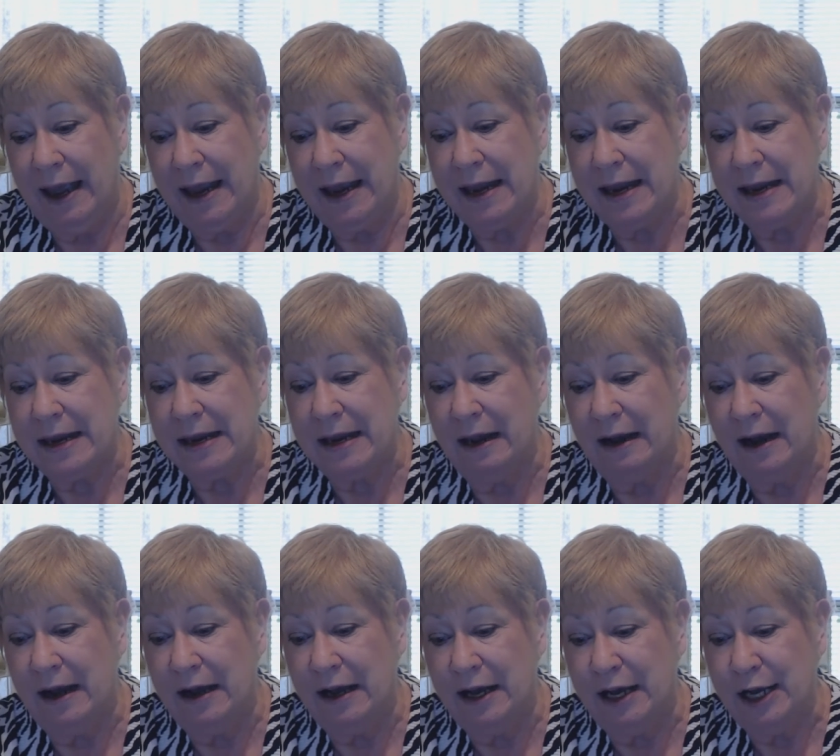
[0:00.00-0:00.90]
a
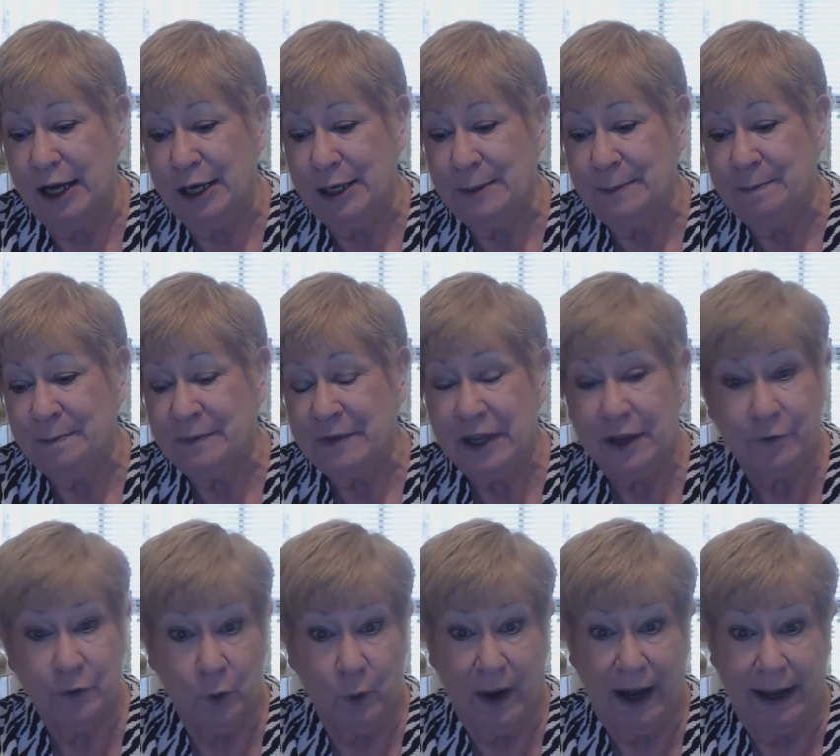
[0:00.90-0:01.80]
uh,
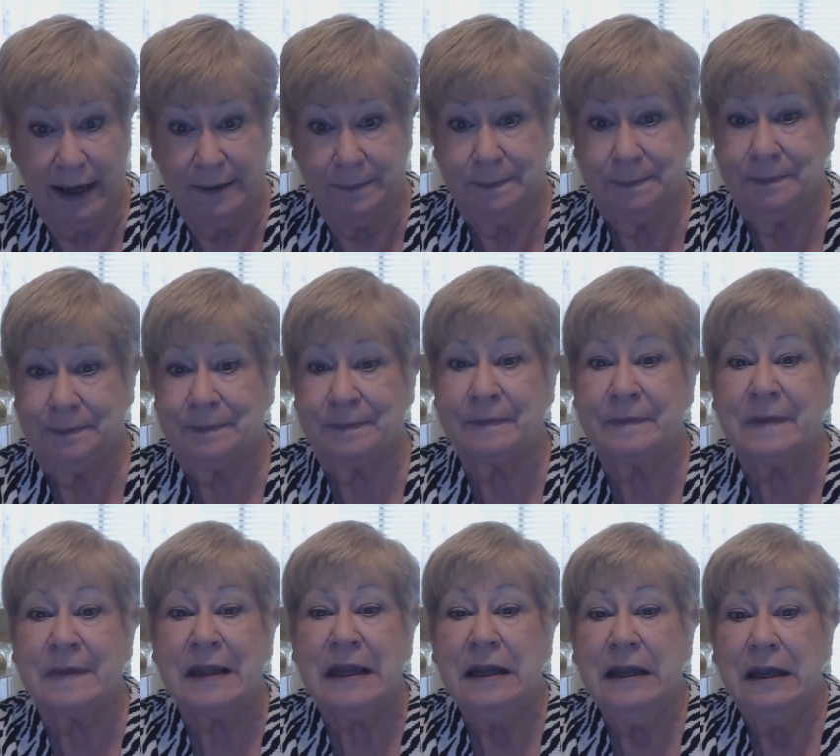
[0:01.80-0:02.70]
giveaway
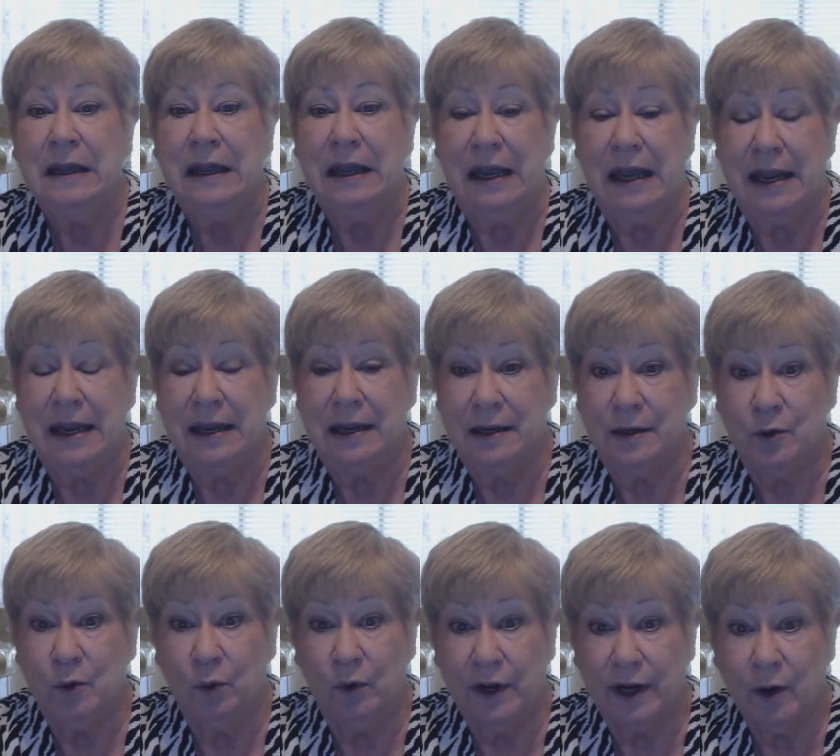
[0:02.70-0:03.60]

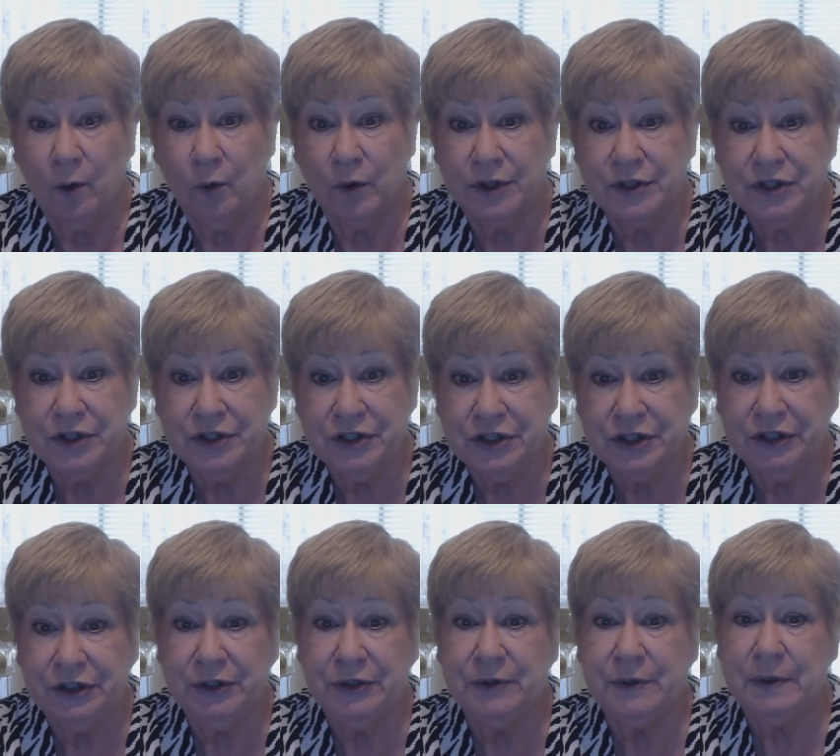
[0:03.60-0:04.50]
and what I want to
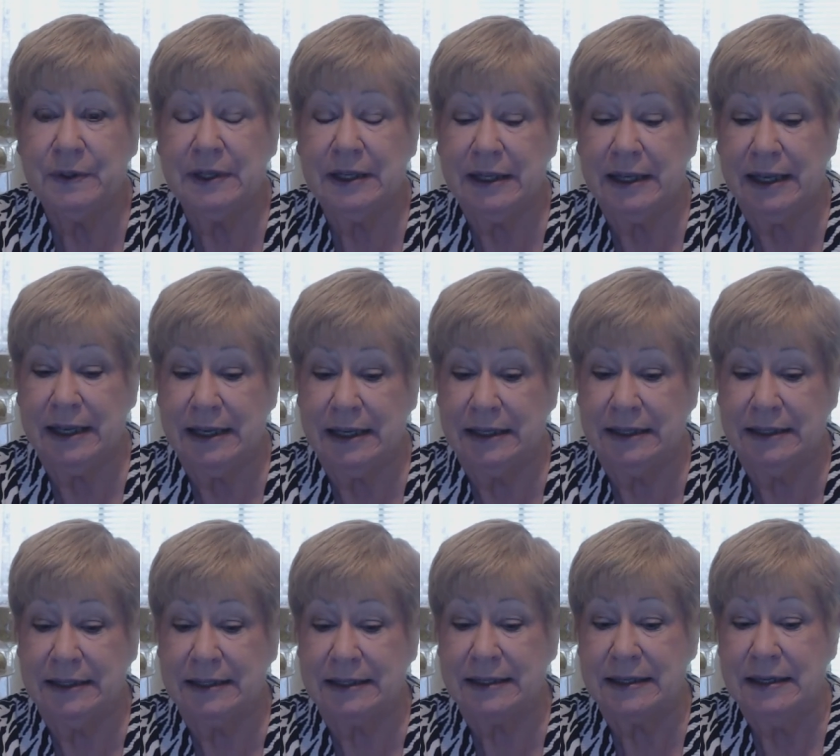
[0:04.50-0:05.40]
do
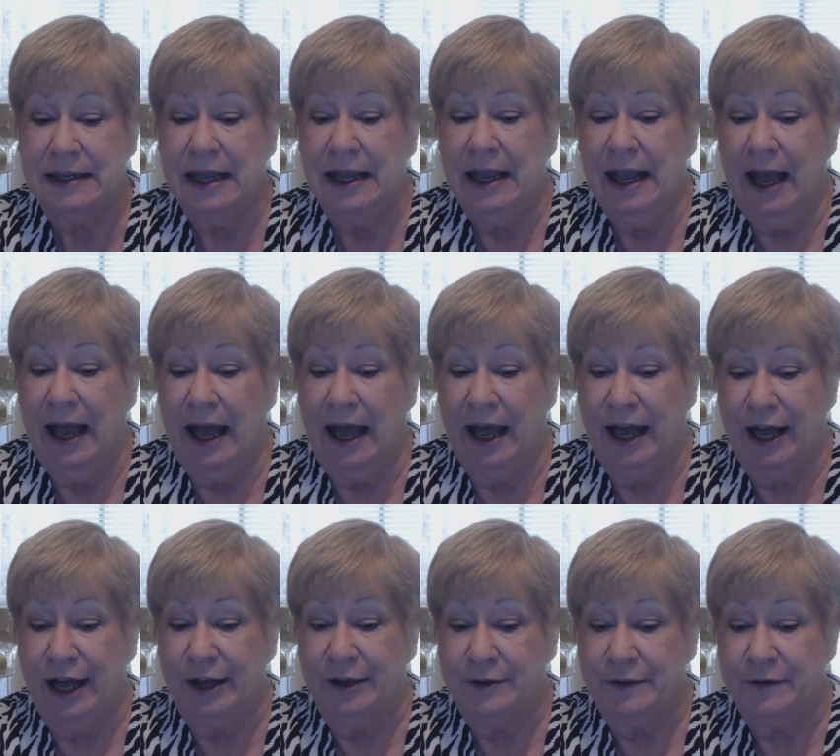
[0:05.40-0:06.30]
is
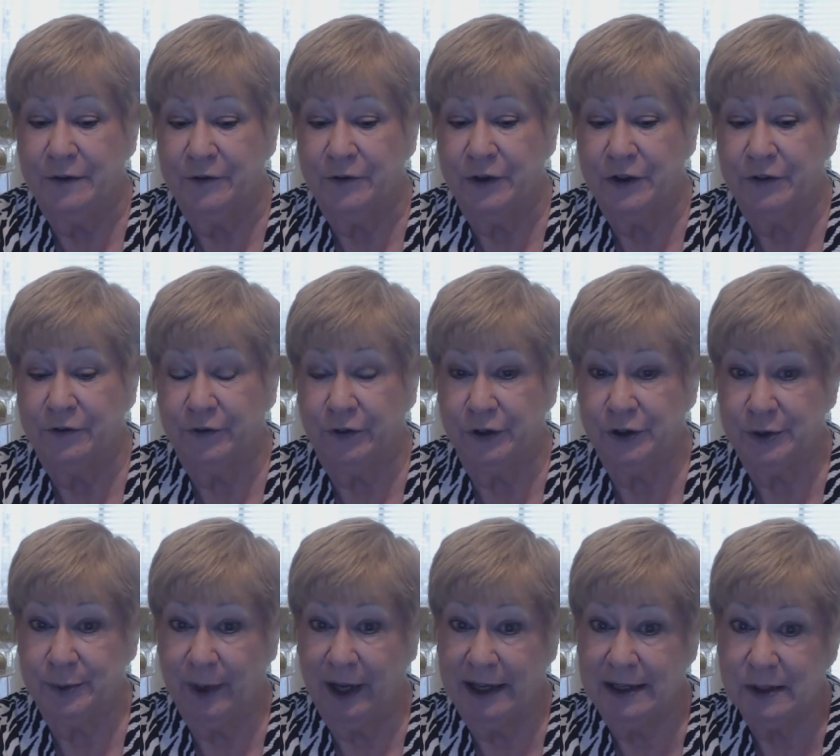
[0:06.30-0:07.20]
uh, for the
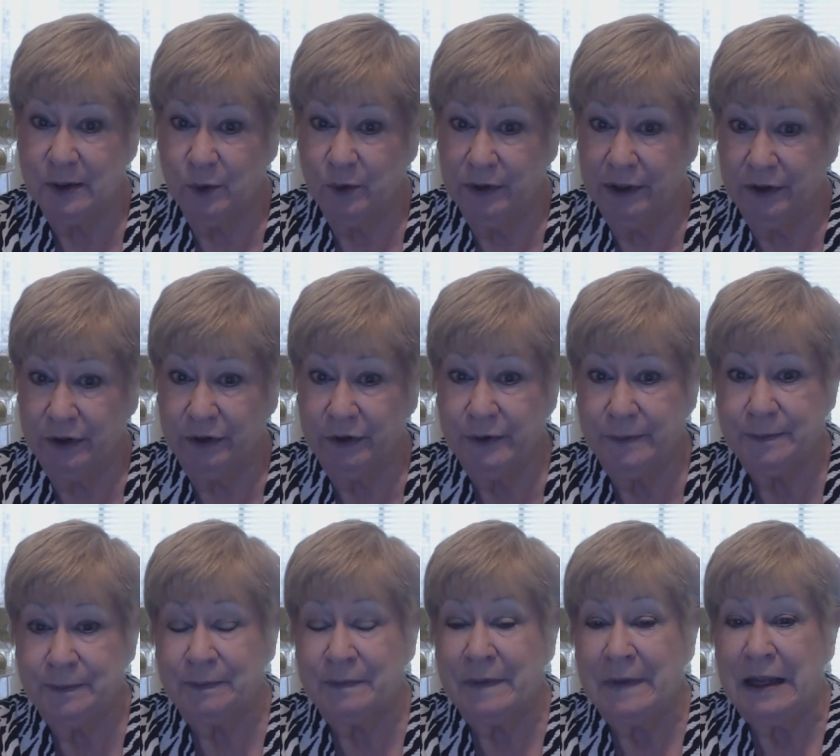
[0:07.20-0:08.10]
first place winner,
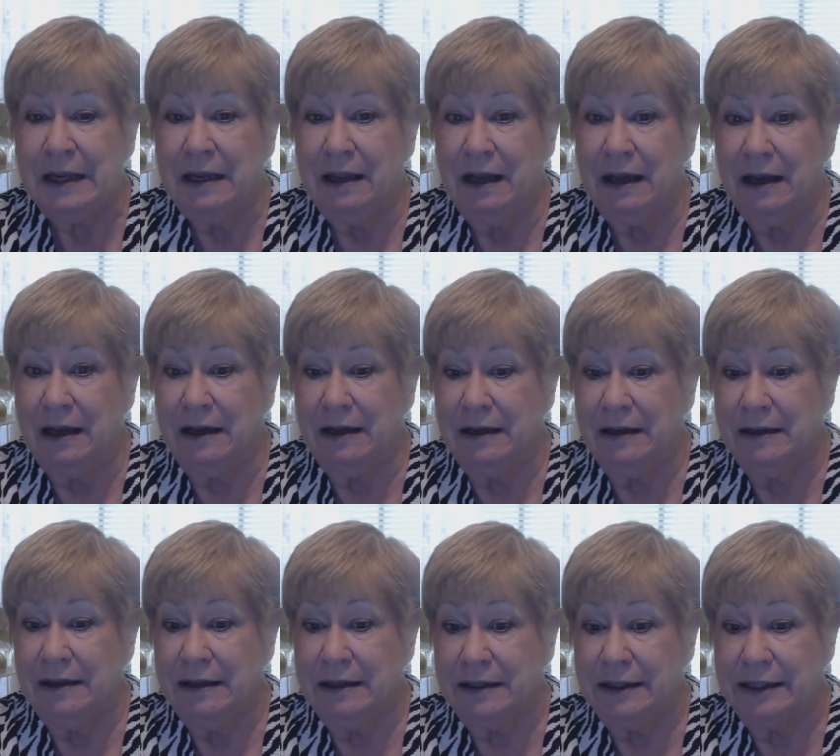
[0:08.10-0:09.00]

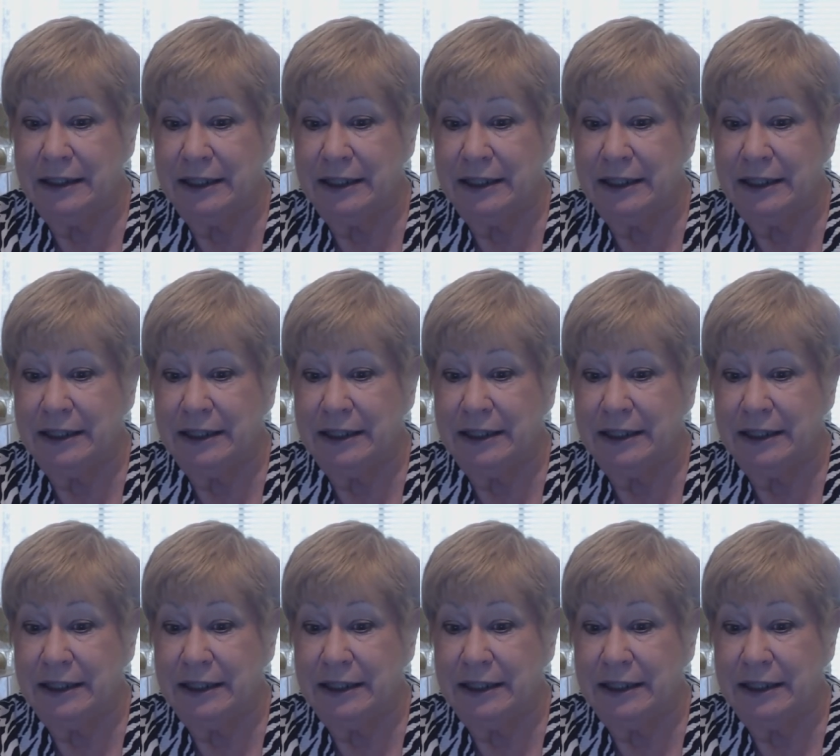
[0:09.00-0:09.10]
uh,